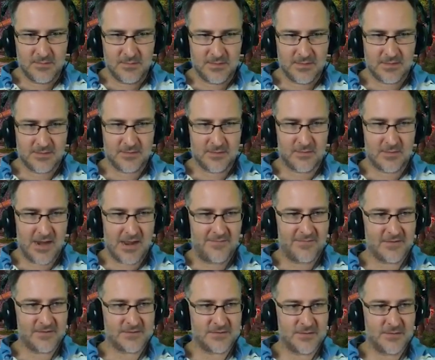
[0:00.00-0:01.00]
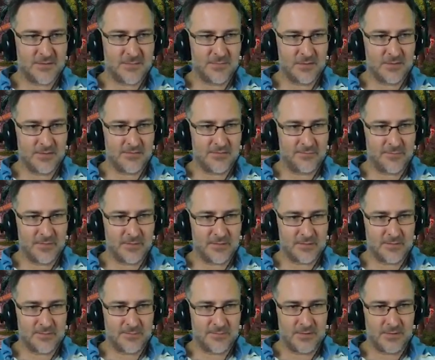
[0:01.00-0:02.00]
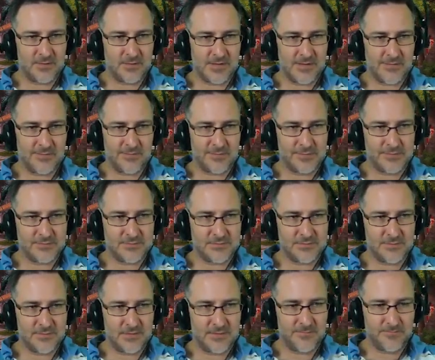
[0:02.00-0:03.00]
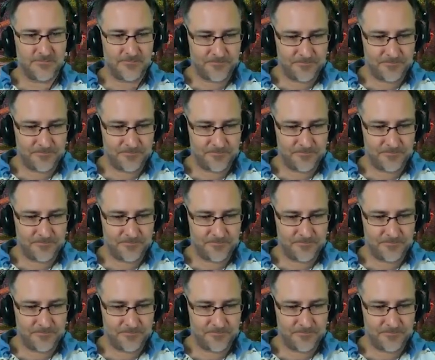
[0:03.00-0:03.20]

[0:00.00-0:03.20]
Like the graphics are unbelievable compared to how it used to be.